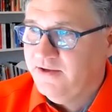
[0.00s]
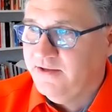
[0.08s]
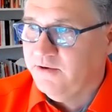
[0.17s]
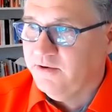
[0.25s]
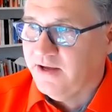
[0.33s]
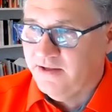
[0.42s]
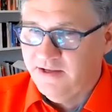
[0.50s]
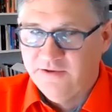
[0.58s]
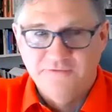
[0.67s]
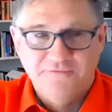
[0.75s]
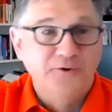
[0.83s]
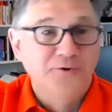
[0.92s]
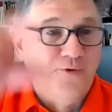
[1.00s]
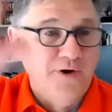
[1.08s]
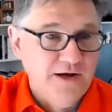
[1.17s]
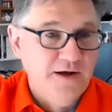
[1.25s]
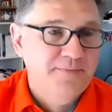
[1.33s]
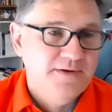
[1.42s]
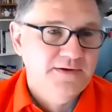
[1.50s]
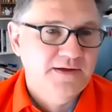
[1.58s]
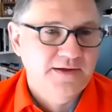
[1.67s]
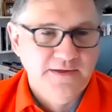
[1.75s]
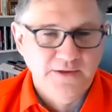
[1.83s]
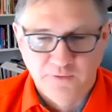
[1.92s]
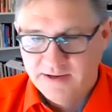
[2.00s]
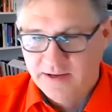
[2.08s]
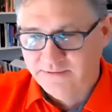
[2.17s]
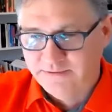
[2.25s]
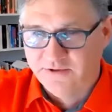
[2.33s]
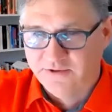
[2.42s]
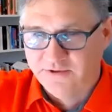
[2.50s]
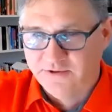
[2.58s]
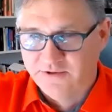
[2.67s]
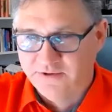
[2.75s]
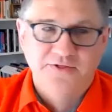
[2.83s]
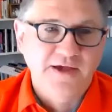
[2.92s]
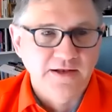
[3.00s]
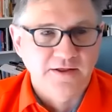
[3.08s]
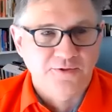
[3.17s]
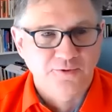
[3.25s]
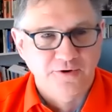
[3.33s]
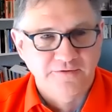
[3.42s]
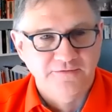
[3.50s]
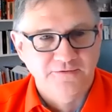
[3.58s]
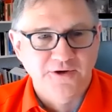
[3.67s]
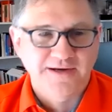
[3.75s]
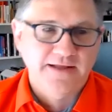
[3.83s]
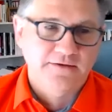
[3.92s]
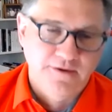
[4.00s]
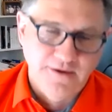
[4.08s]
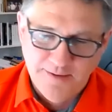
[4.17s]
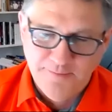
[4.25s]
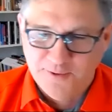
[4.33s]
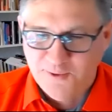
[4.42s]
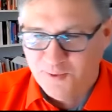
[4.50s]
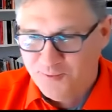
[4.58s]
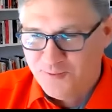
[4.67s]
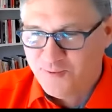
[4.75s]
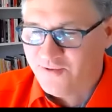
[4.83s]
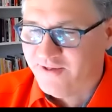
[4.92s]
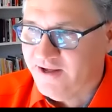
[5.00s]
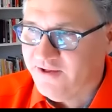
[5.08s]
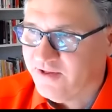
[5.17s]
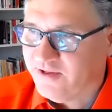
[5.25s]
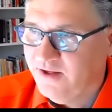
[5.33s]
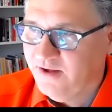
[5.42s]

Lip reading: in the first run up, and I decided to sell it sort of not at the high but close, which was nice.